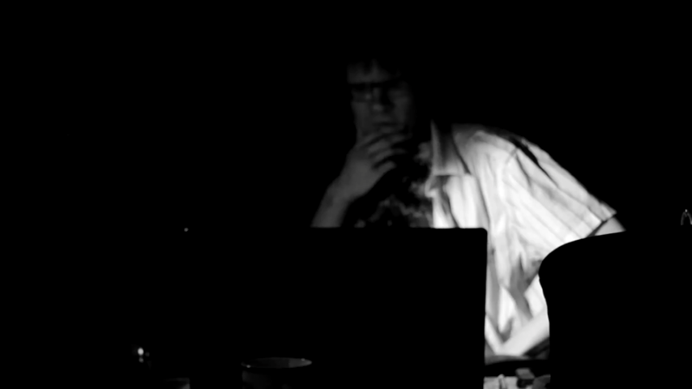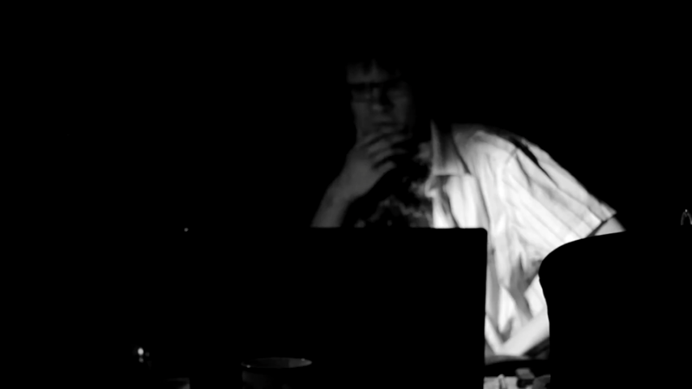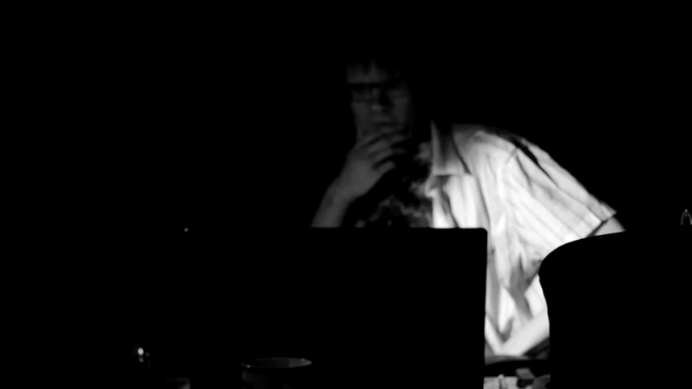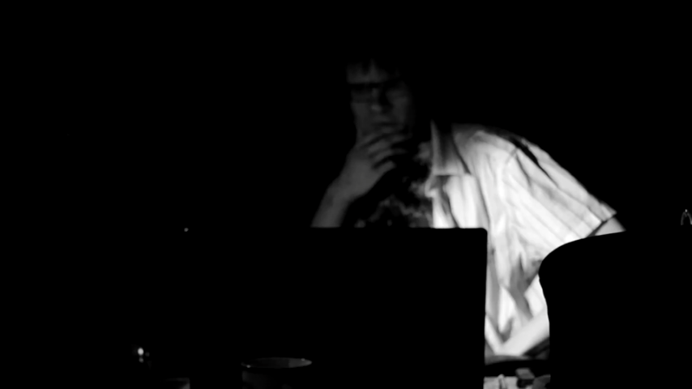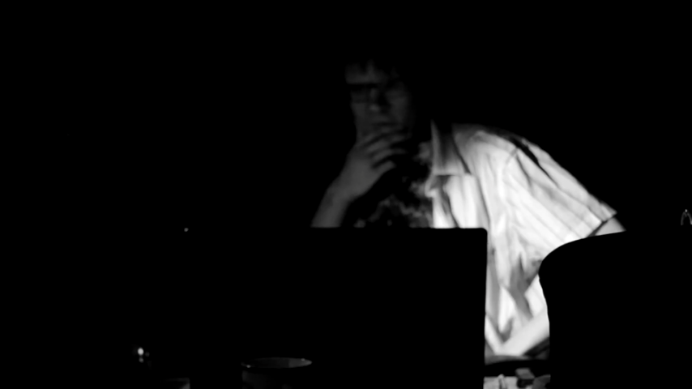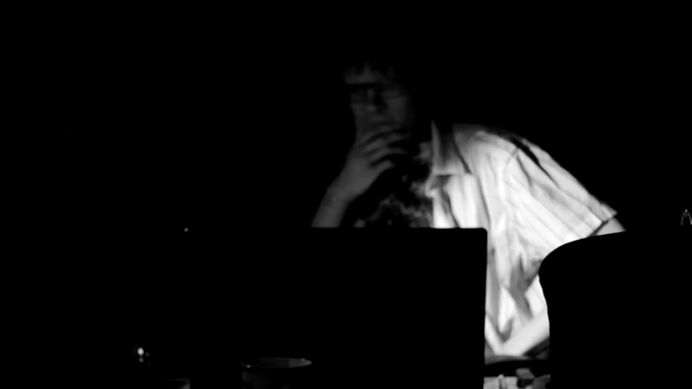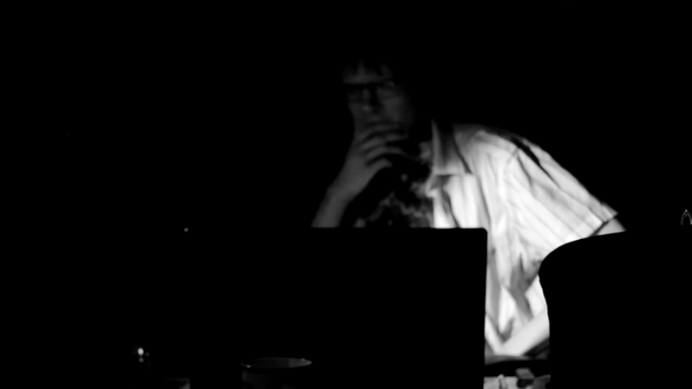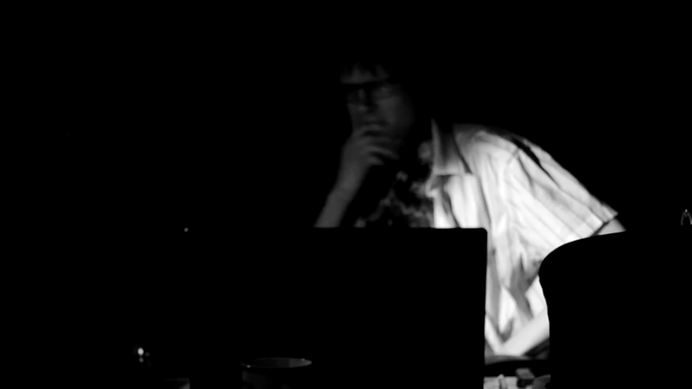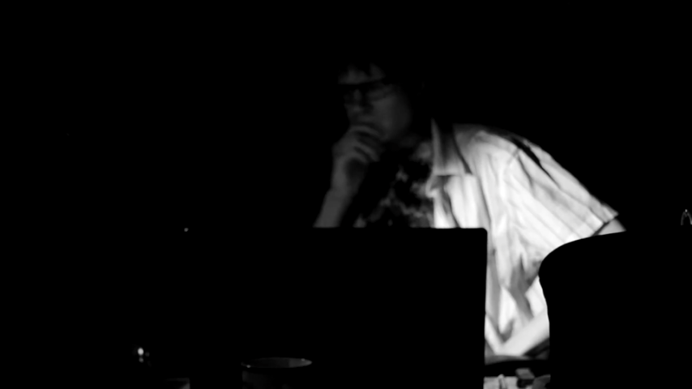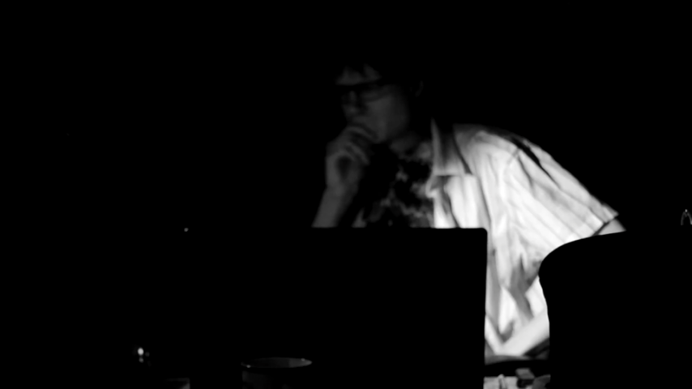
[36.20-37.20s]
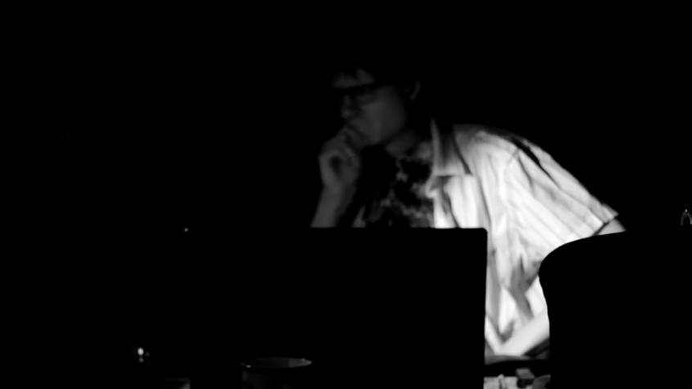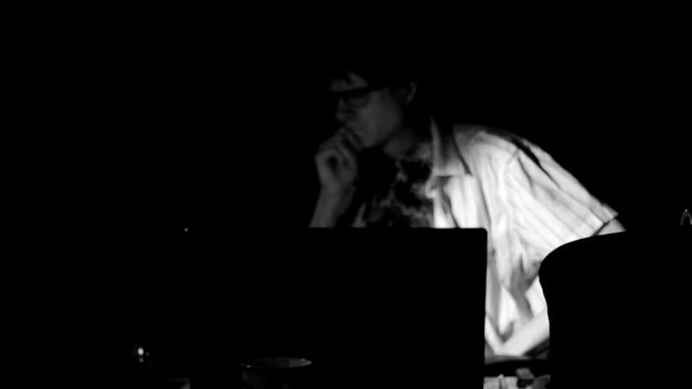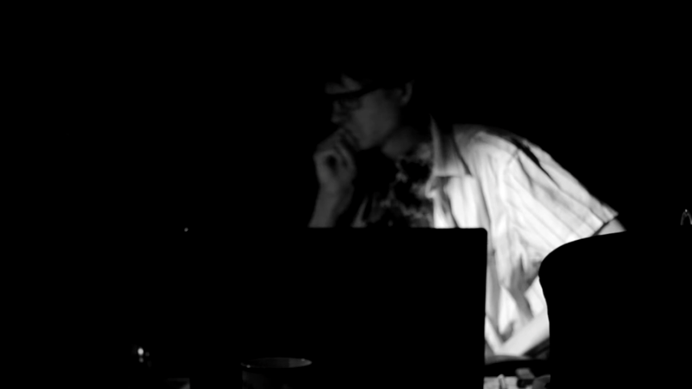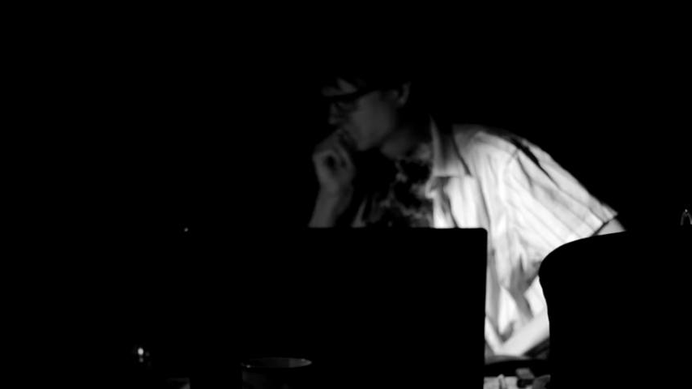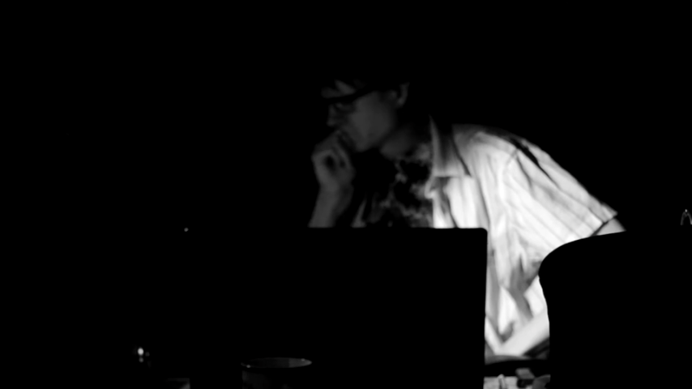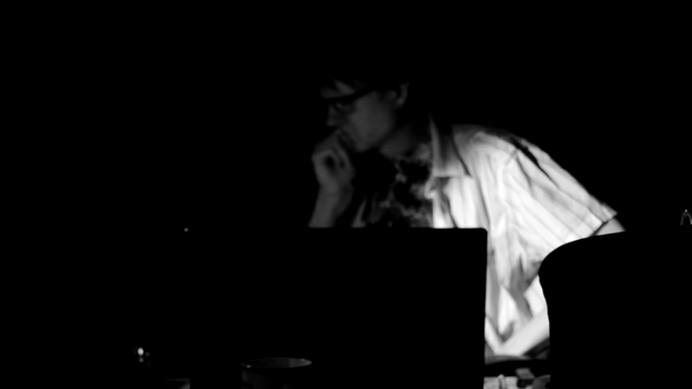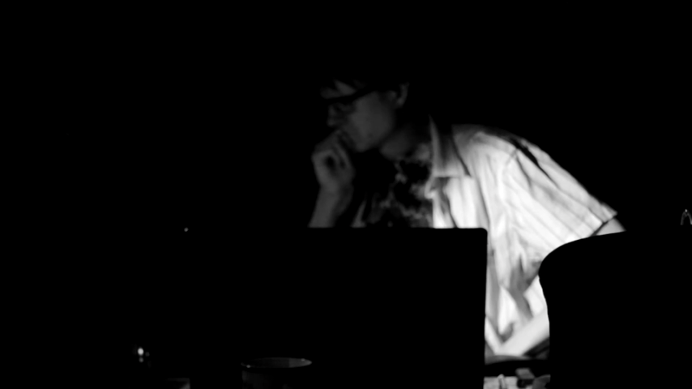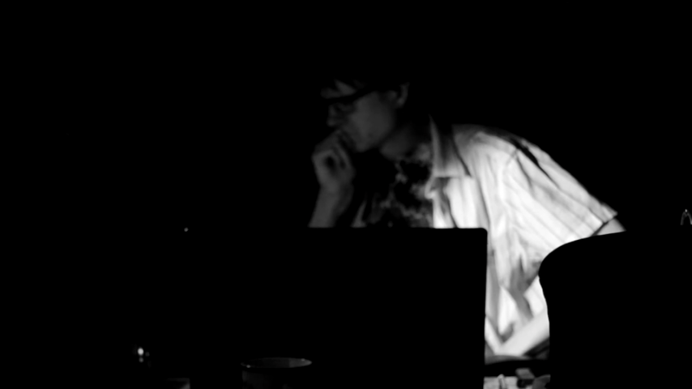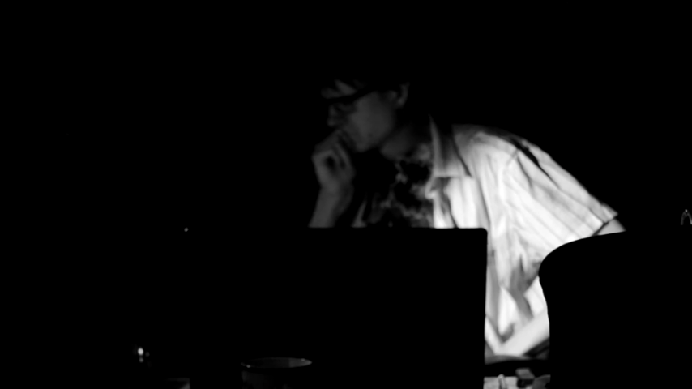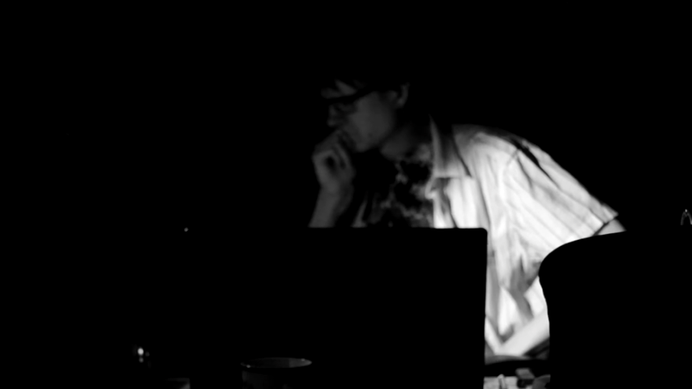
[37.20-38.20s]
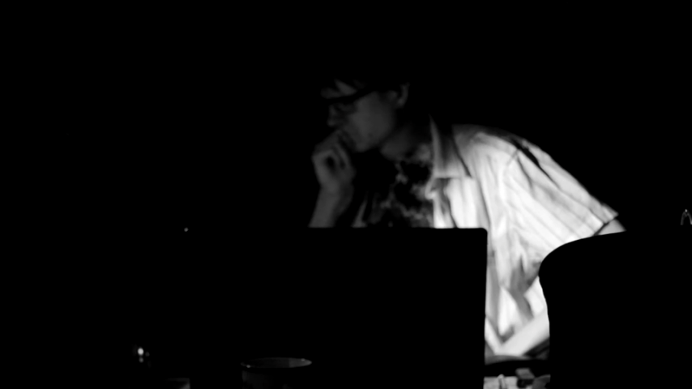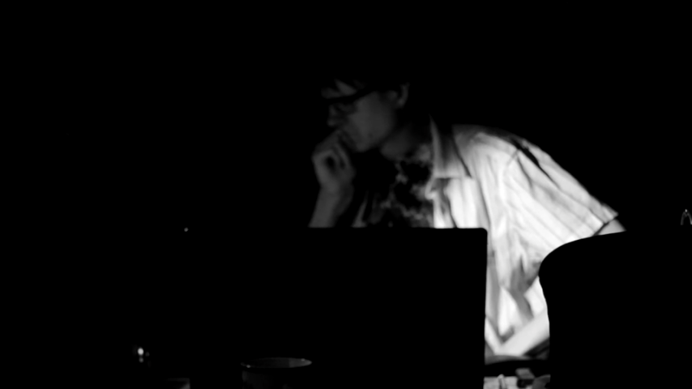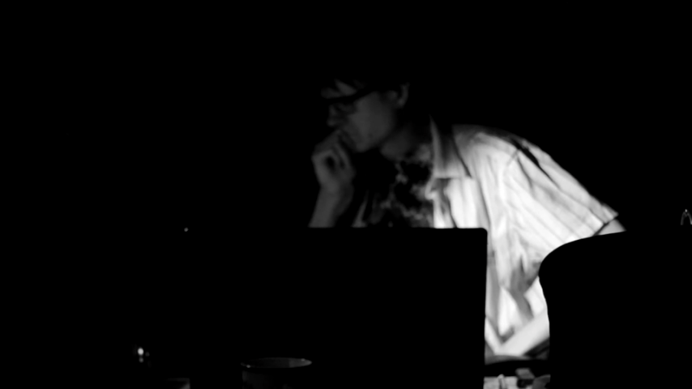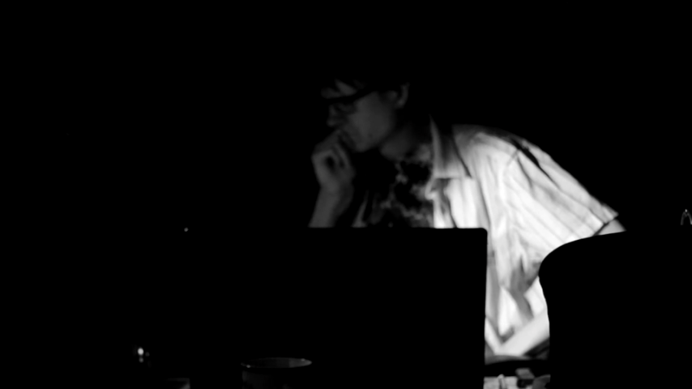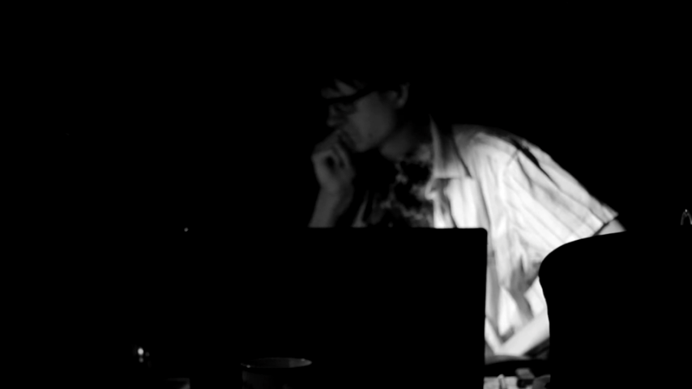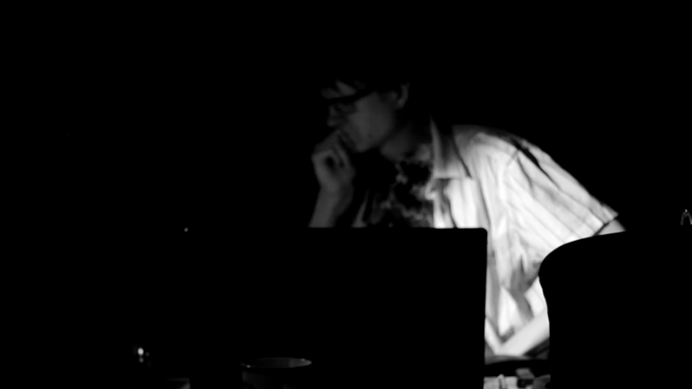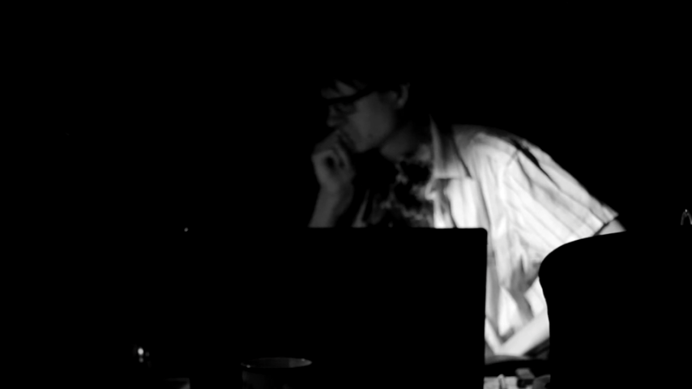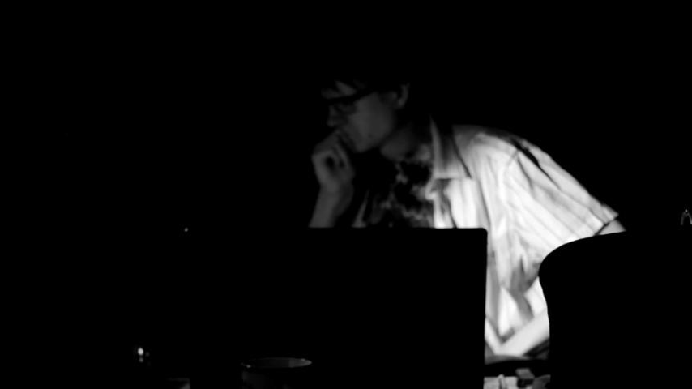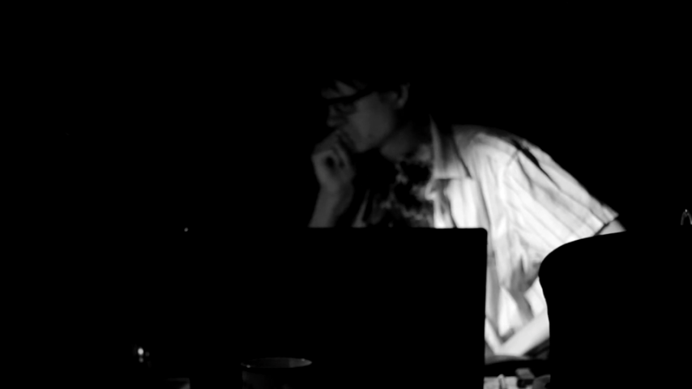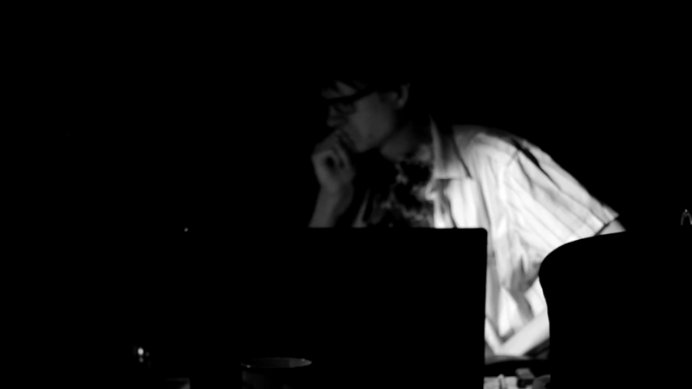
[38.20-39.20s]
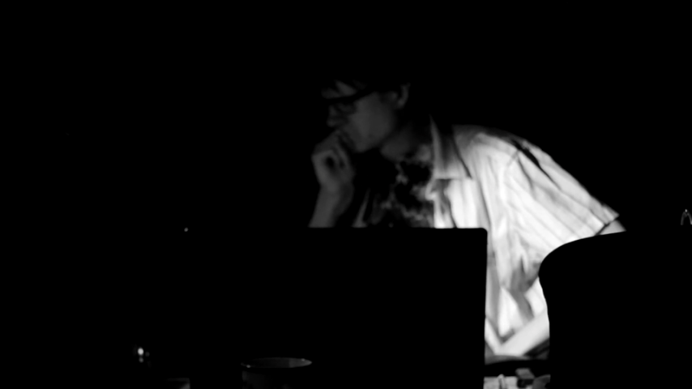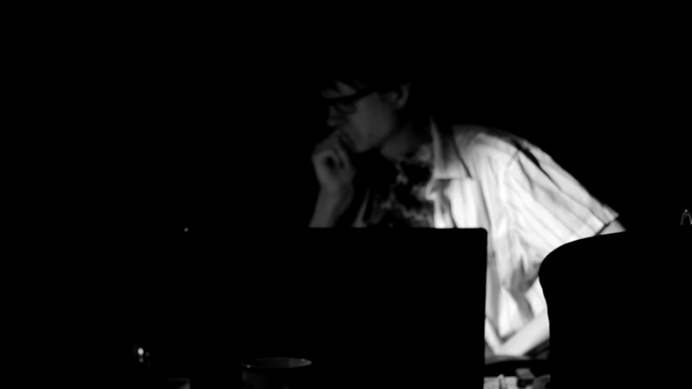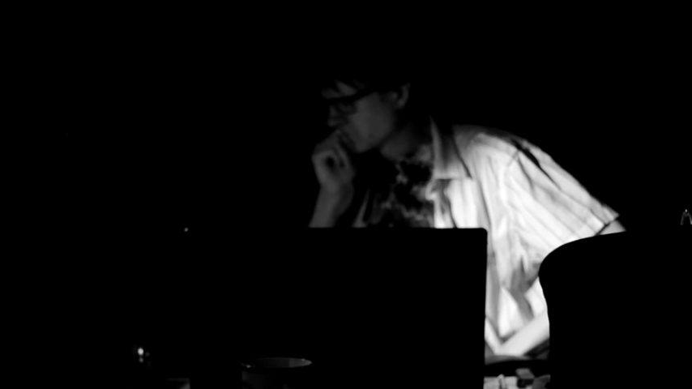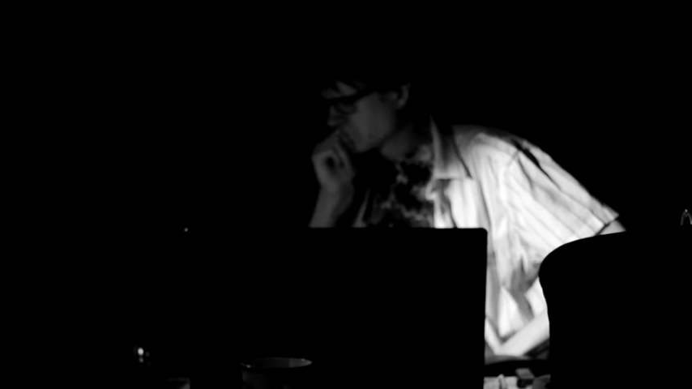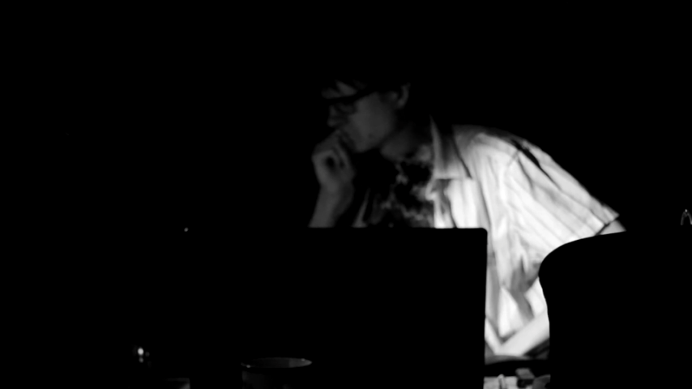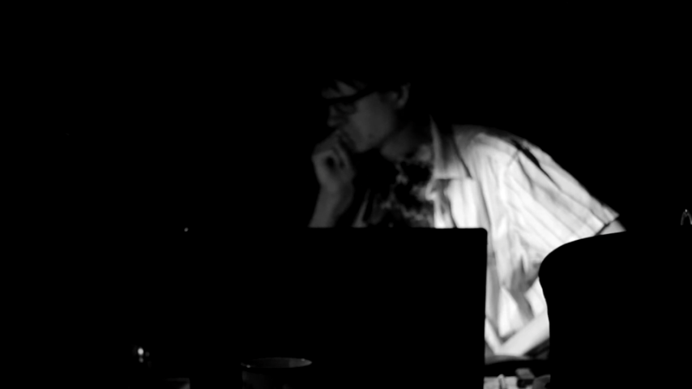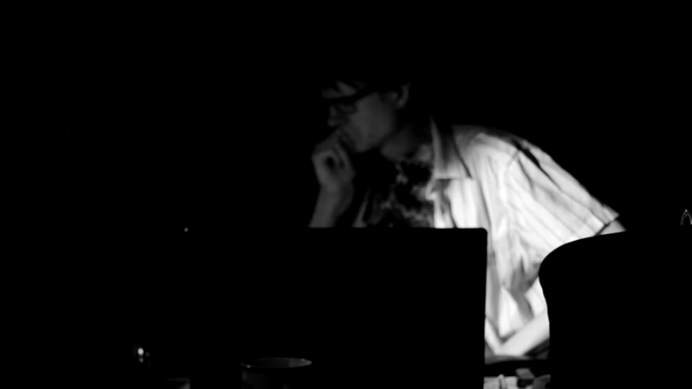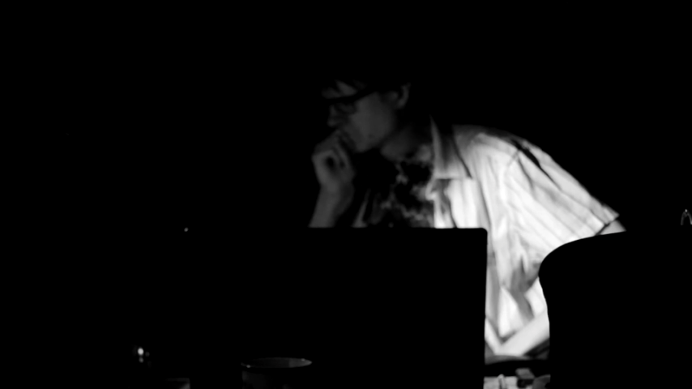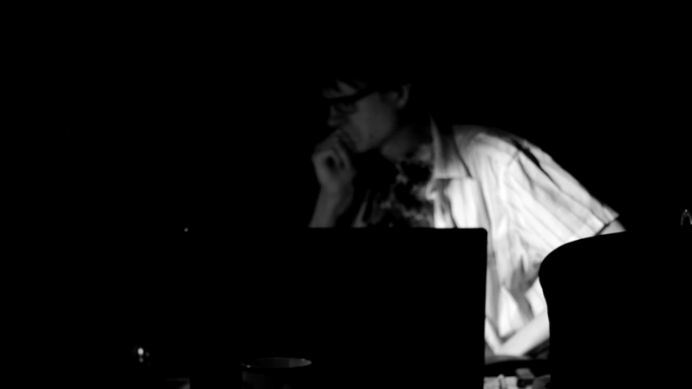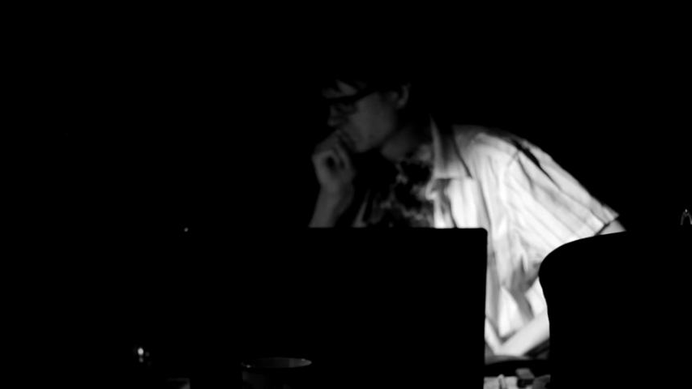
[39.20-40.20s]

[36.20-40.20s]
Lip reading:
[unreadable: no face in view]